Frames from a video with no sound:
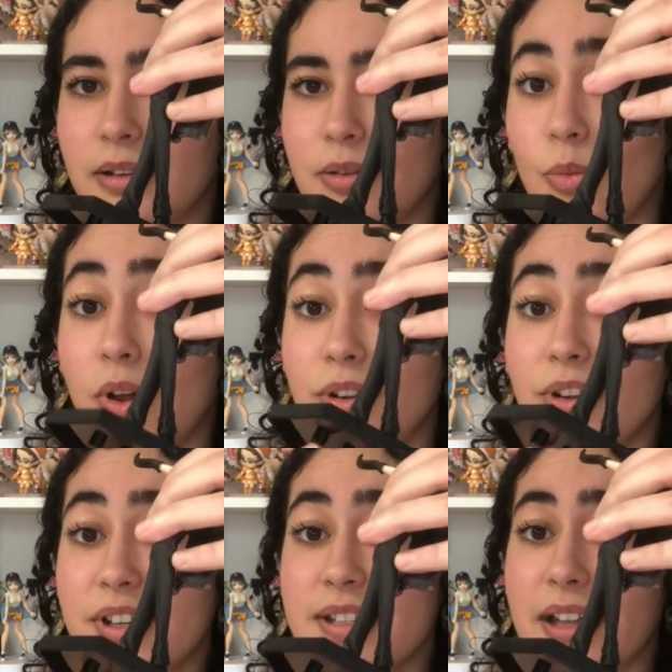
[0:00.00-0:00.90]
what
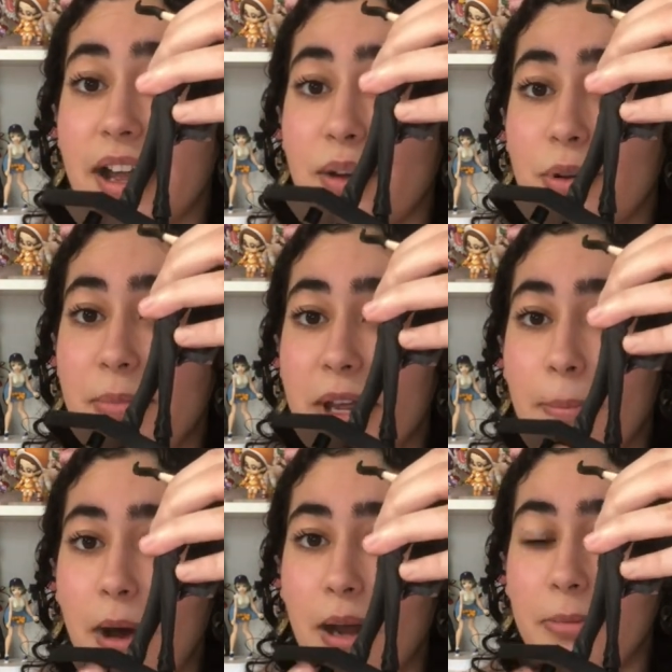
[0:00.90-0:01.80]
looks like would be a
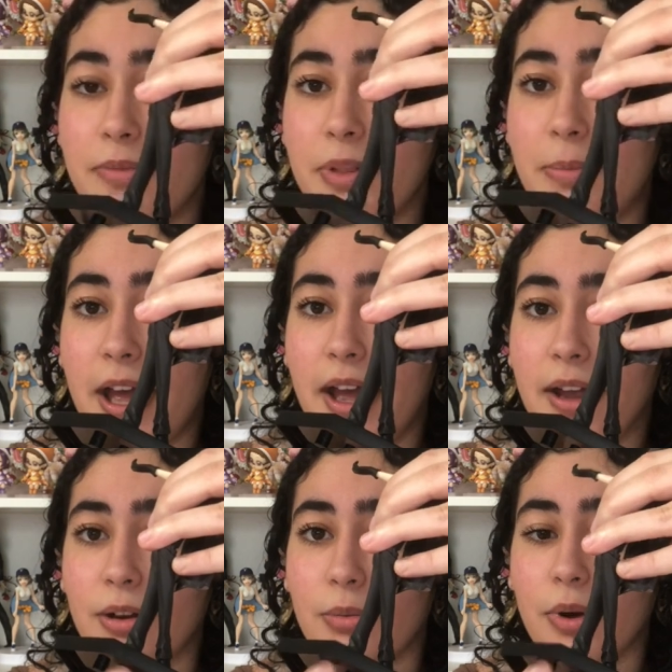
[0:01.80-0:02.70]
bottom of the
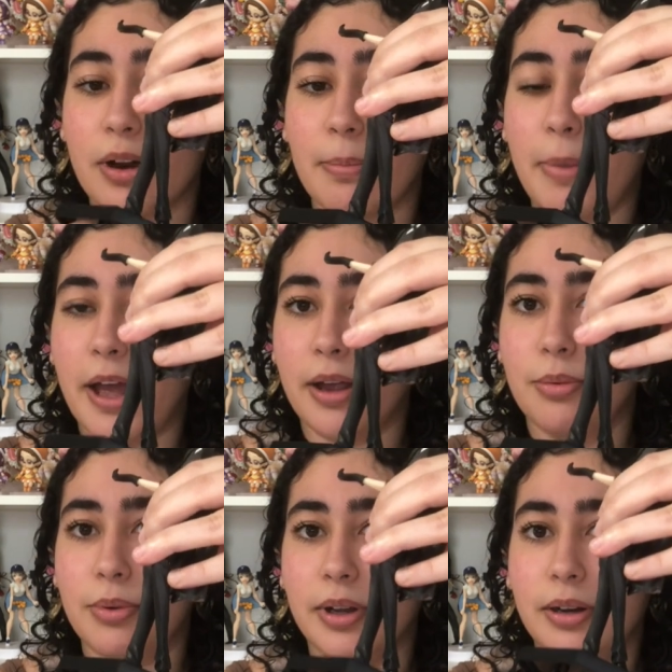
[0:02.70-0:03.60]
peg, or where a peg
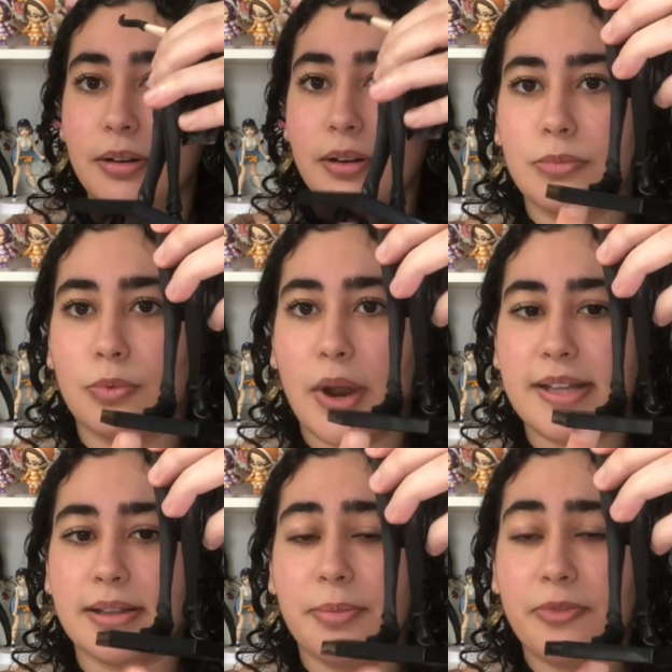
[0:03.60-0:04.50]
would
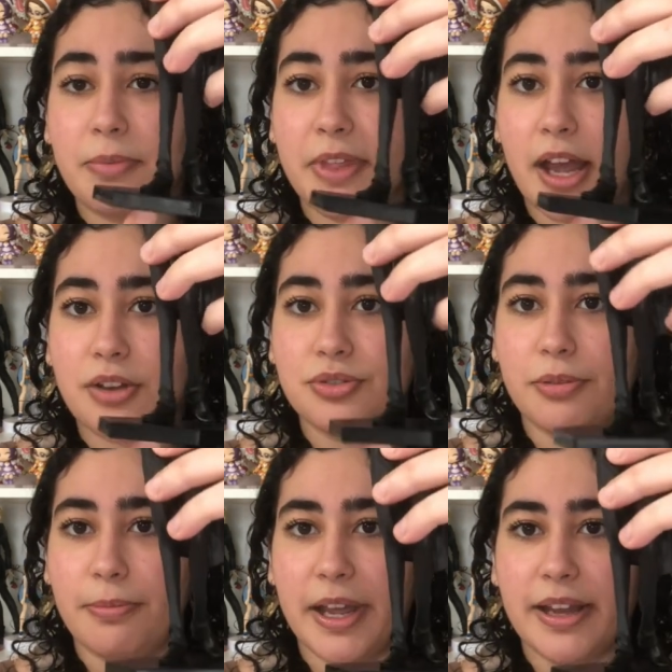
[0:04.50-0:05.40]
rise up from the actual
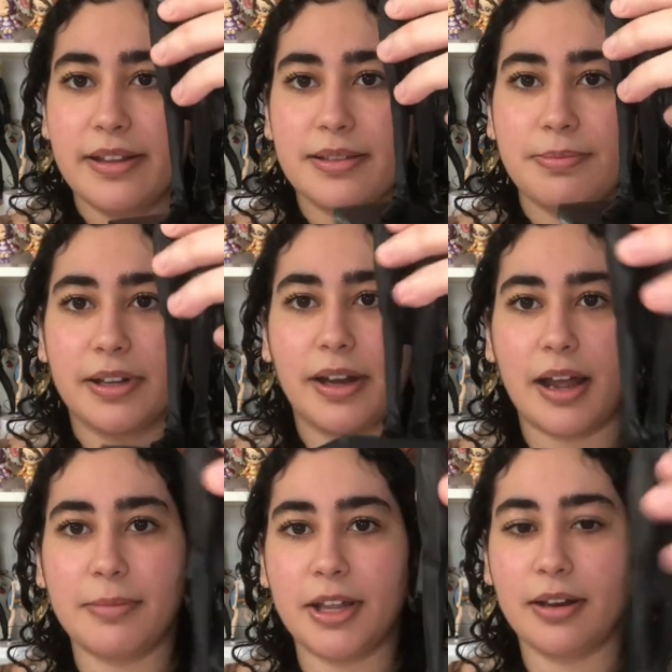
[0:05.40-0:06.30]
base. But
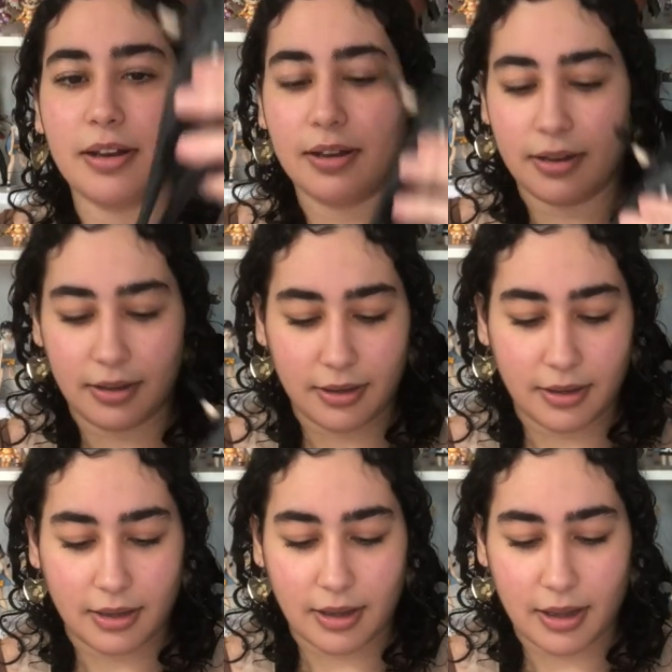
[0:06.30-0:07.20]
I mean,
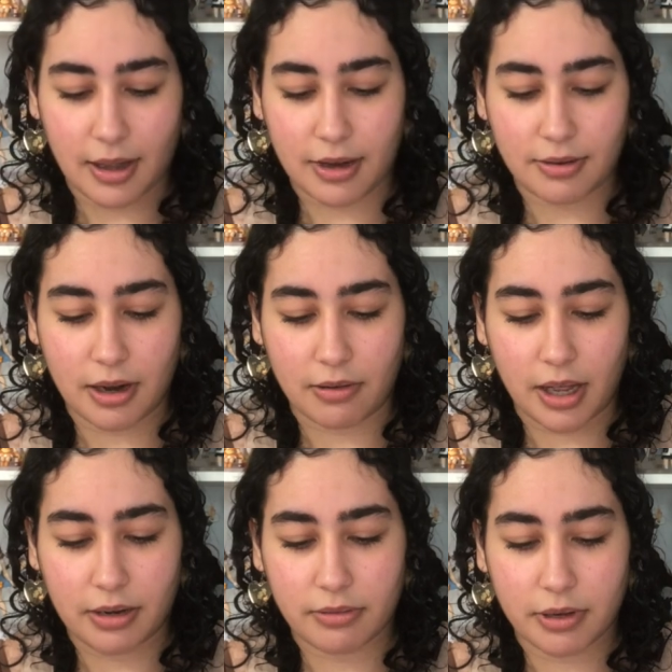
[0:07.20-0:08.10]
I don't know.
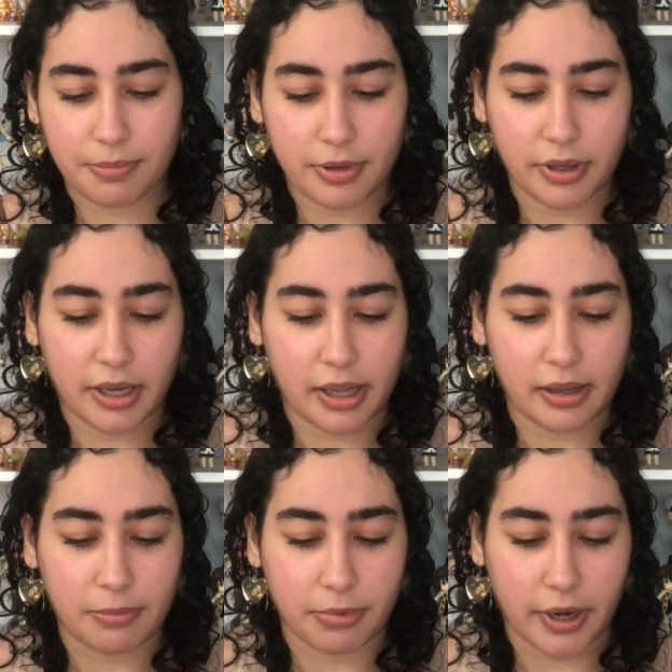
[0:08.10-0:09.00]
I don't want to pull it and
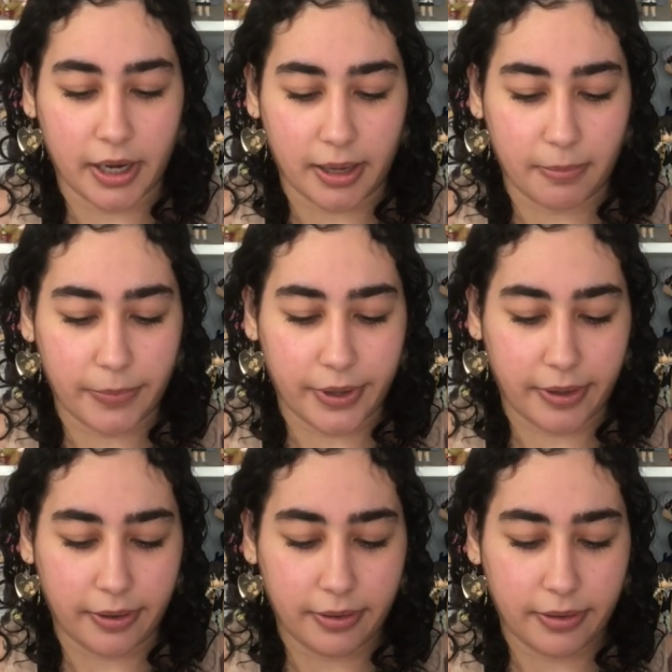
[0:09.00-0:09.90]
then break it,
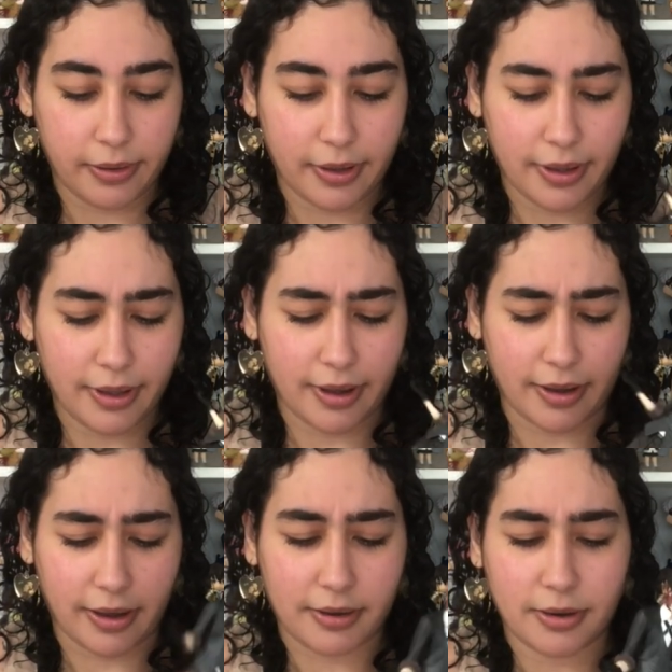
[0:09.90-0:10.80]
but
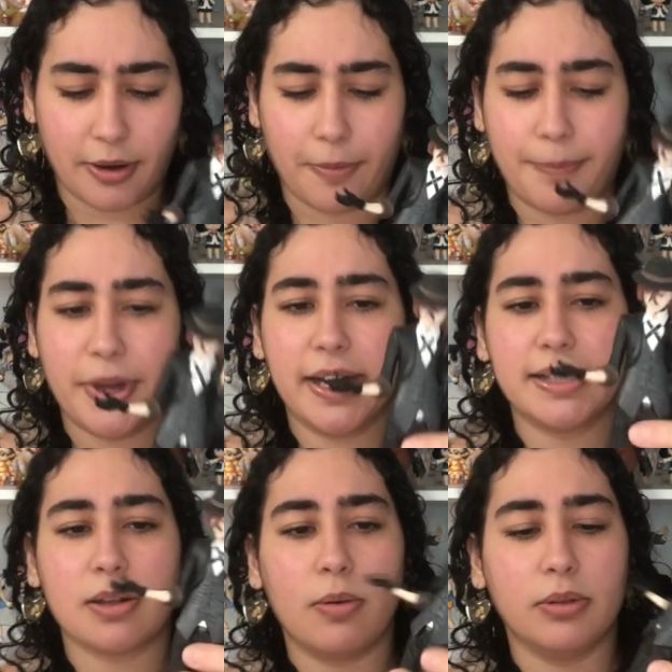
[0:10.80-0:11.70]
yeah, I don't know. But
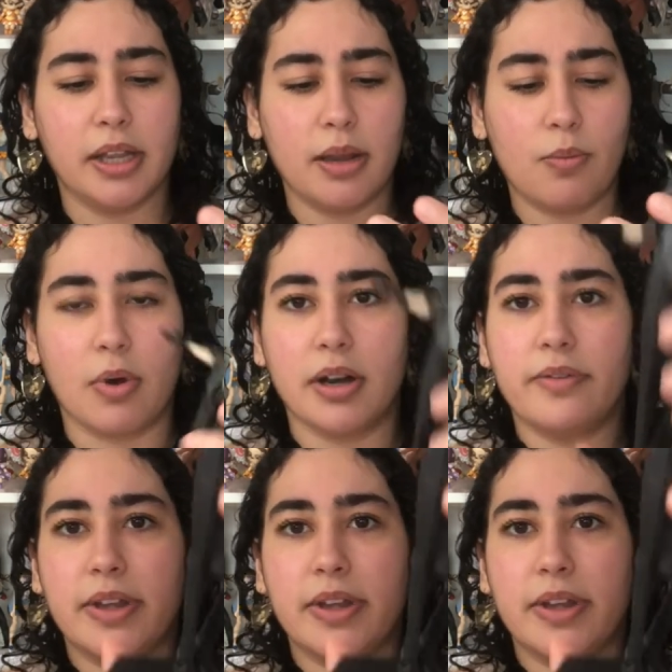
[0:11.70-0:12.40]
it's only one of